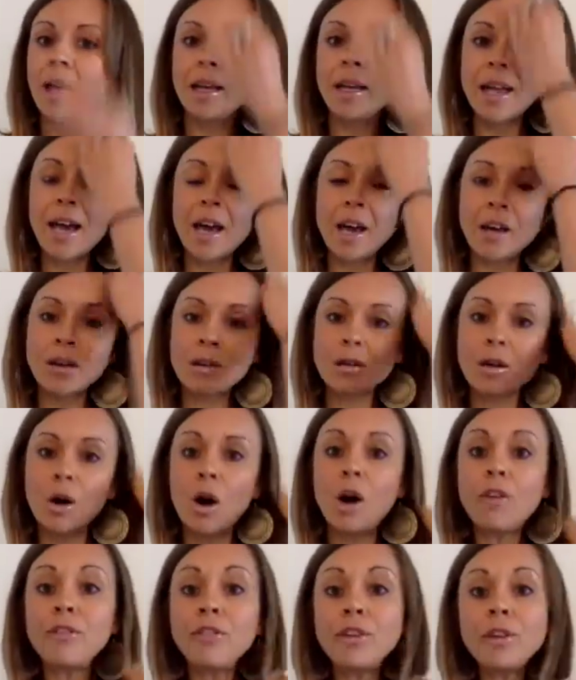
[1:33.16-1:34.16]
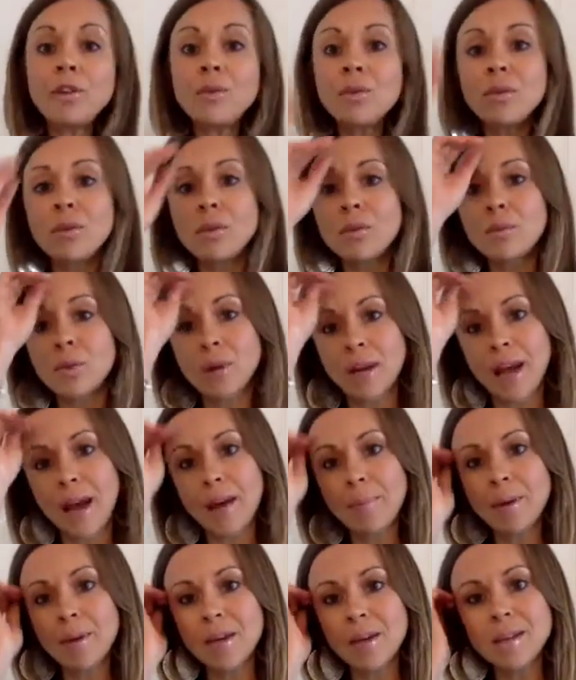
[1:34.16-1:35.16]
Now, often what
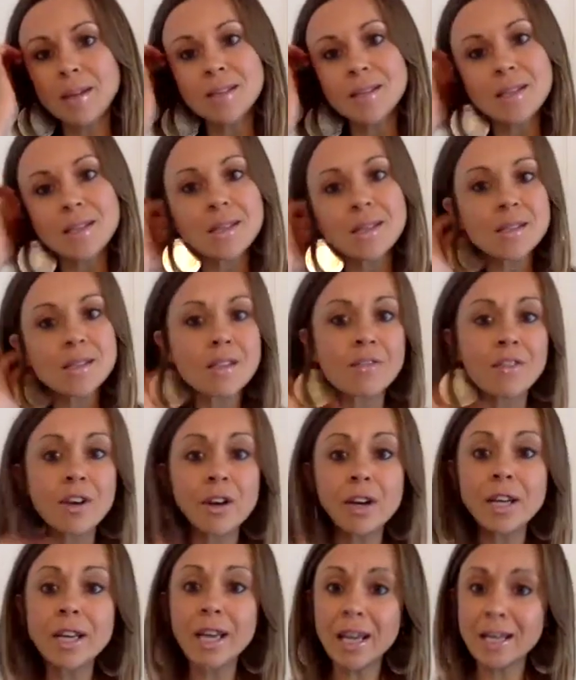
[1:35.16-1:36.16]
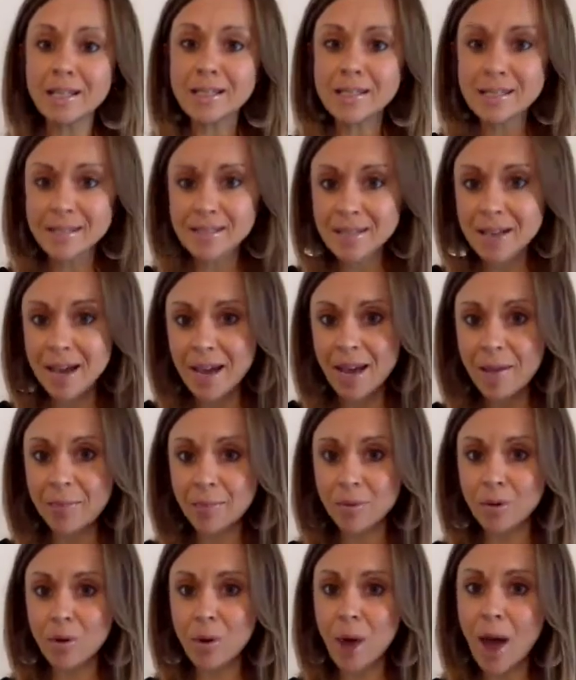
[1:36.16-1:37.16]
happens is the very next step,
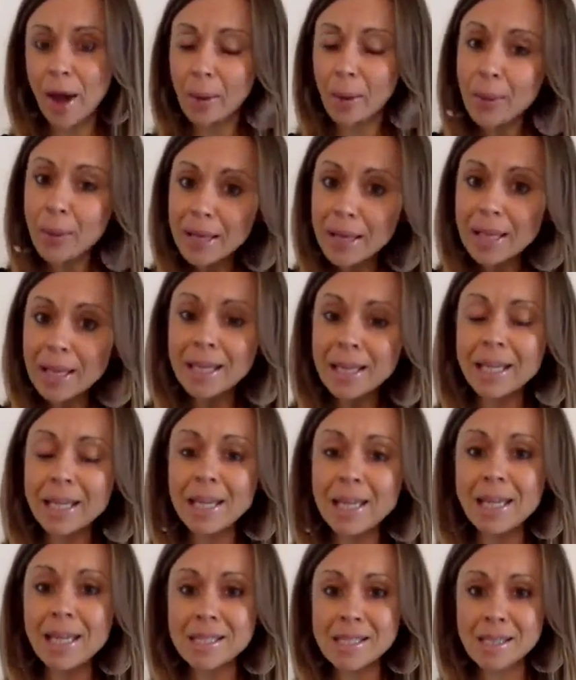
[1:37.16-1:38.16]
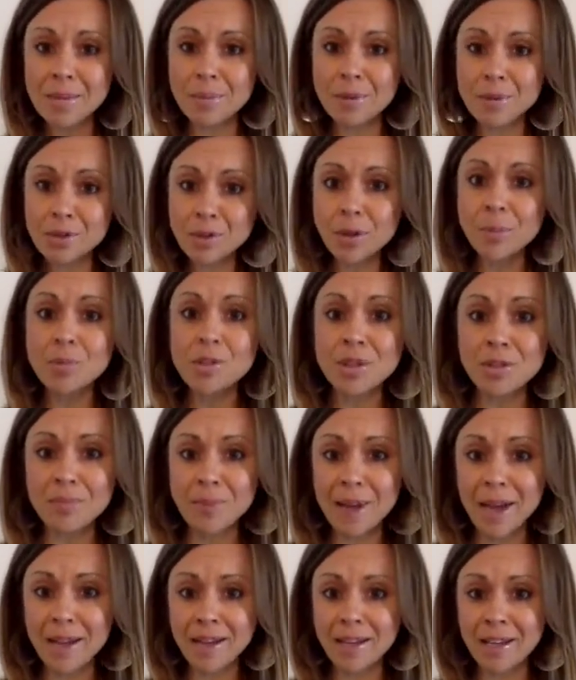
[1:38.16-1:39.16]
quite quickly, is the prescription
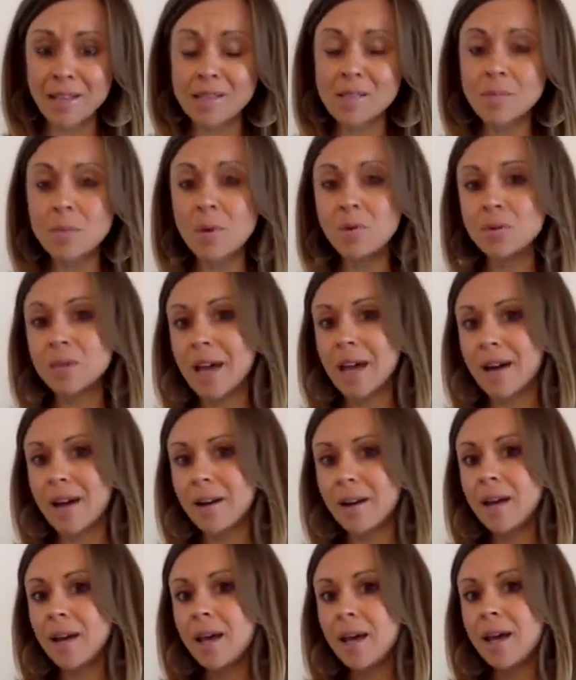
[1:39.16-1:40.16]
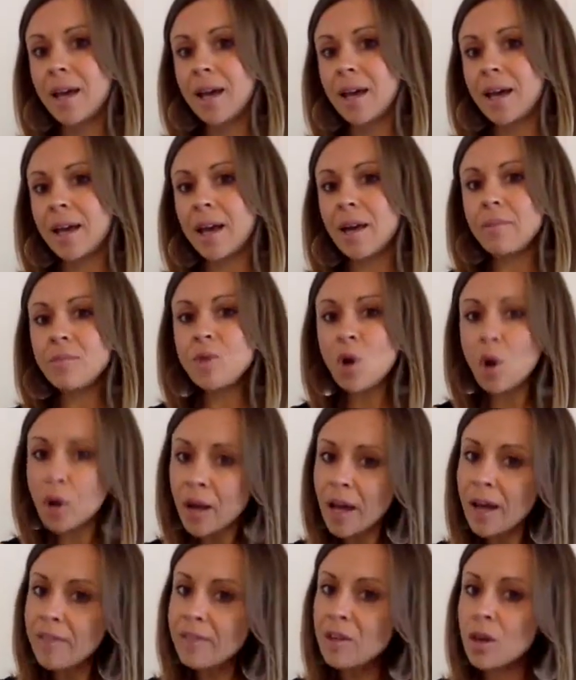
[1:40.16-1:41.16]
pad gets pulled out. And I'm not
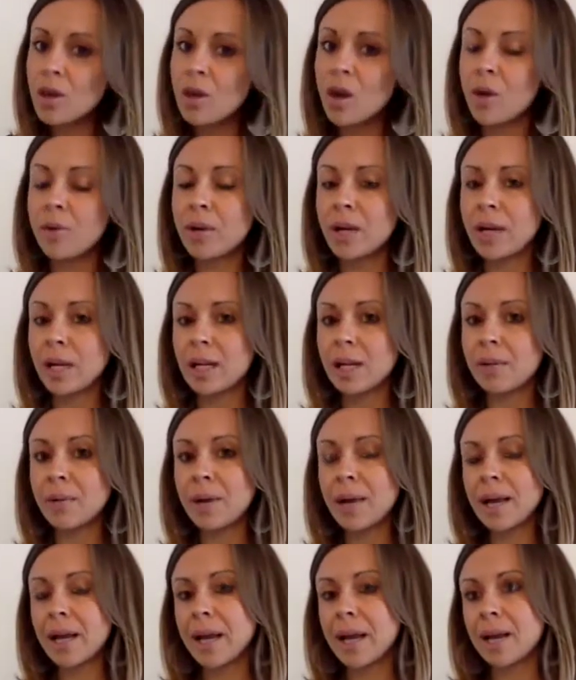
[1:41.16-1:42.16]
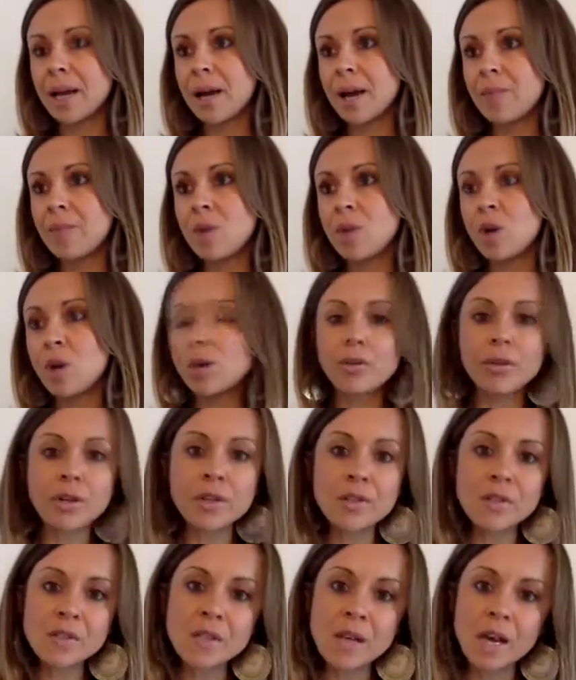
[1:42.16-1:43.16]
having a go at anyone, and I'm not
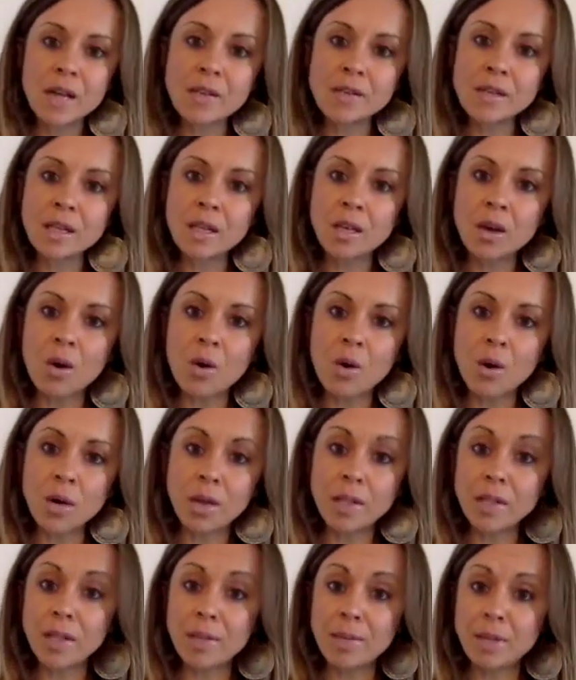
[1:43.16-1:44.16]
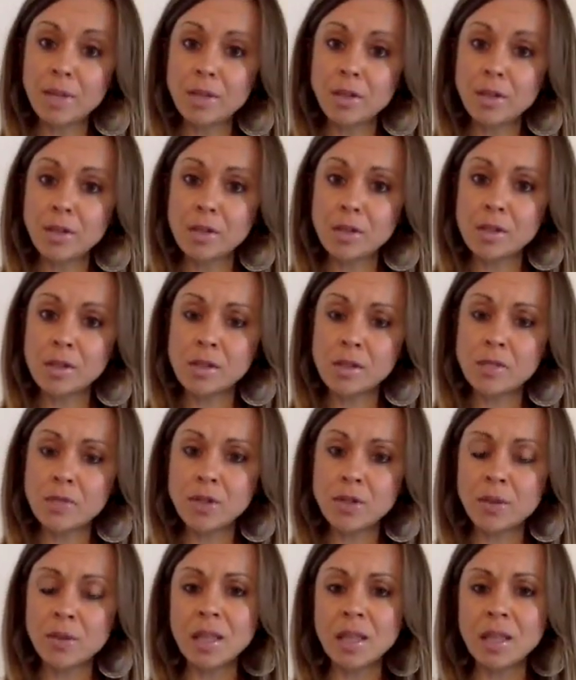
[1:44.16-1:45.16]
criticizing or condemning doctors for
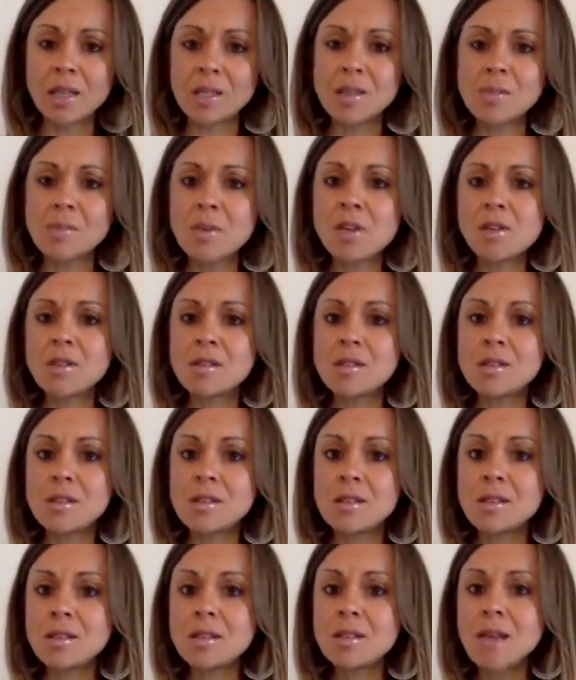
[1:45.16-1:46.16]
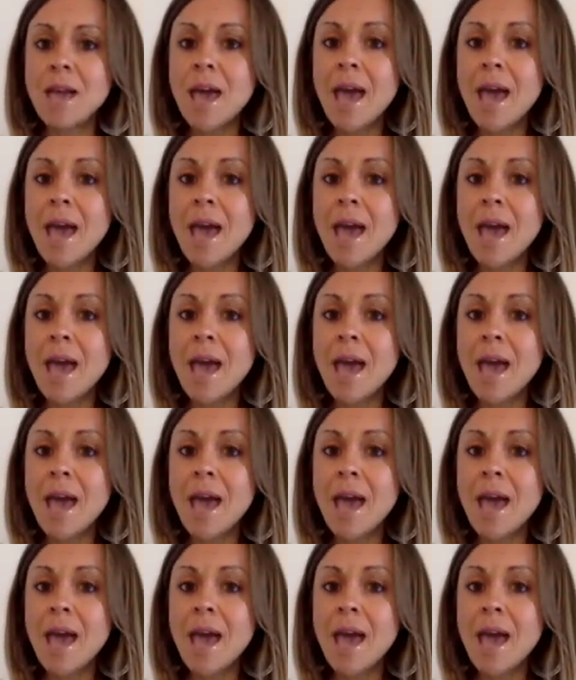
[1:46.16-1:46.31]
doing this, because this is